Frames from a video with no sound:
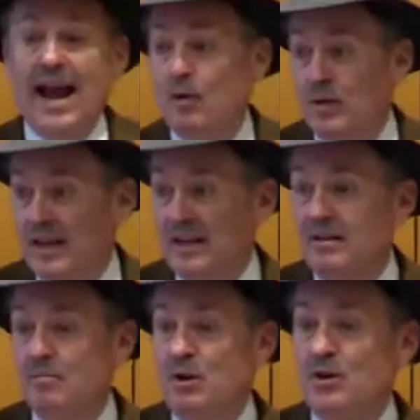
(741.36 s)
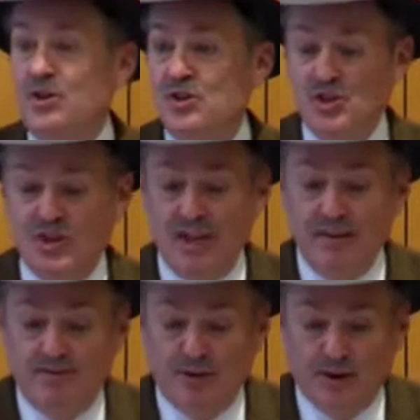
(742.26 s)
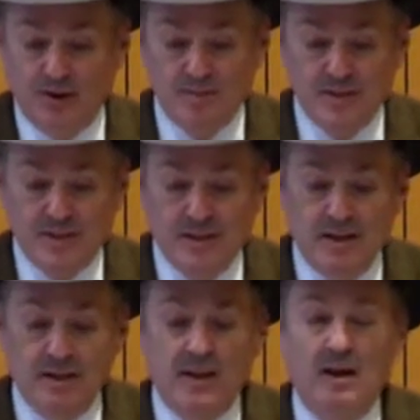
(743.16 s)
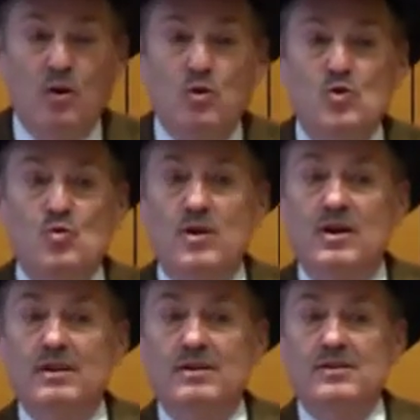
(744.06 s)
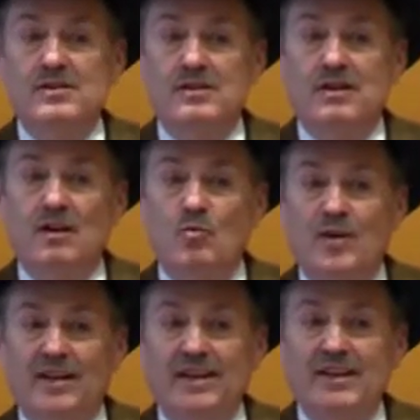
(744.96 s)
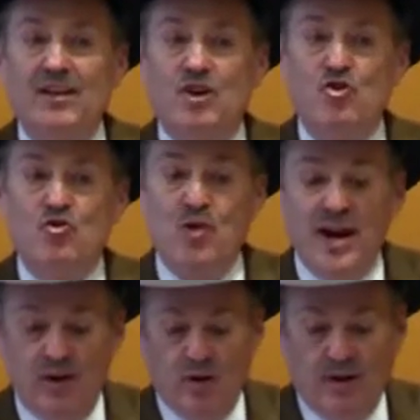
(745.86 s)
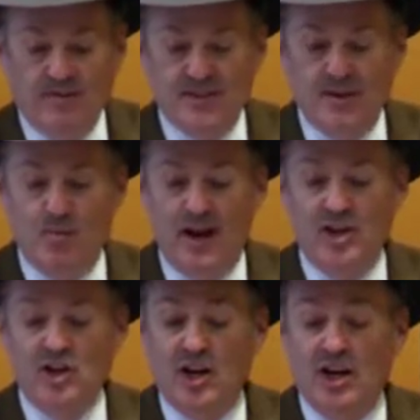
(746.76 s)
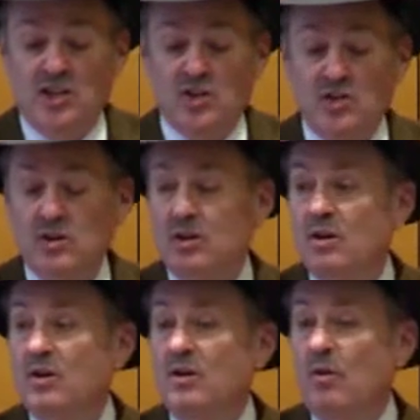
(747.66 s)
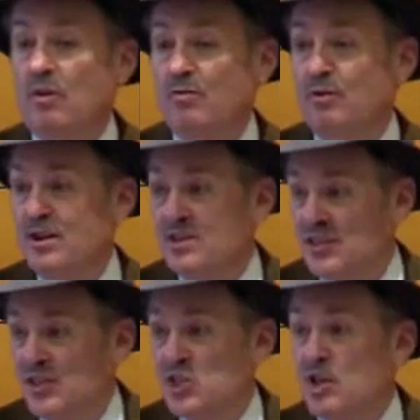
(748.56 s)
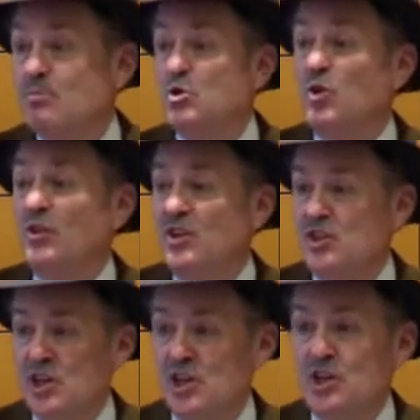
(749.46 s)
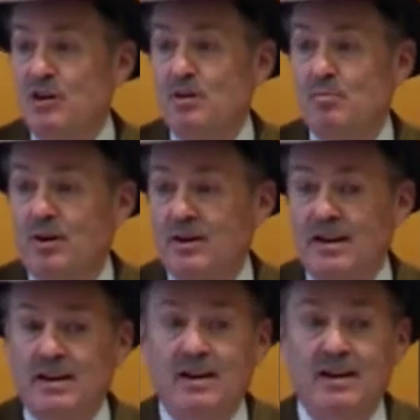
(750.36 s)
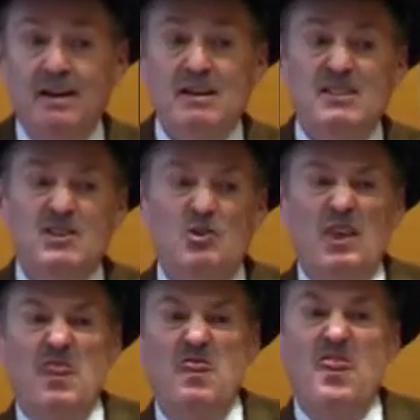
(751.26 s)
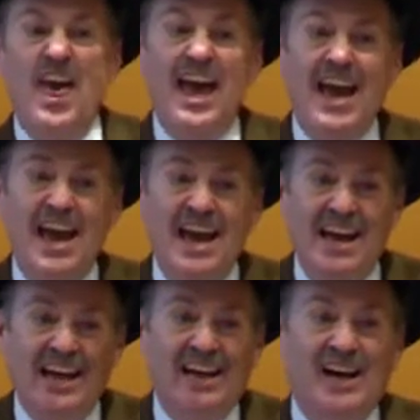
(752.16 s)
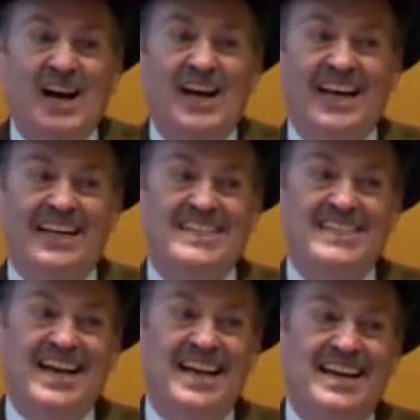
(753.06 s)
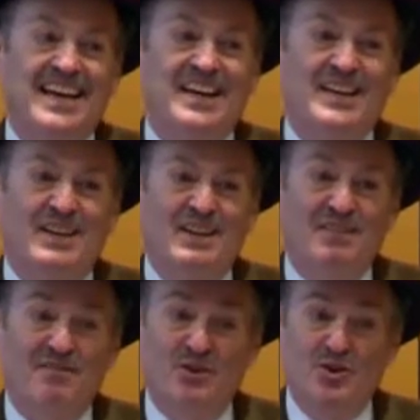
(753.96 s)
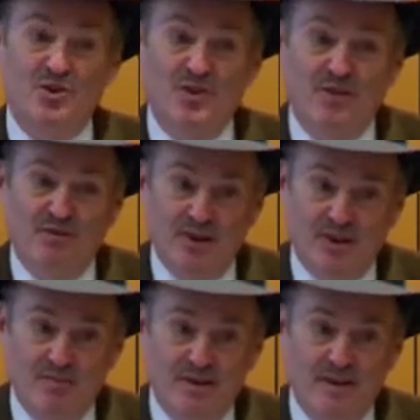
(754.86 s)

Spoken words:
equity purchases in firms whose workers are willing to trade off some wage cuts or freezes, some sort of concessionary bargaining, so that they get a stake in the future of the firm.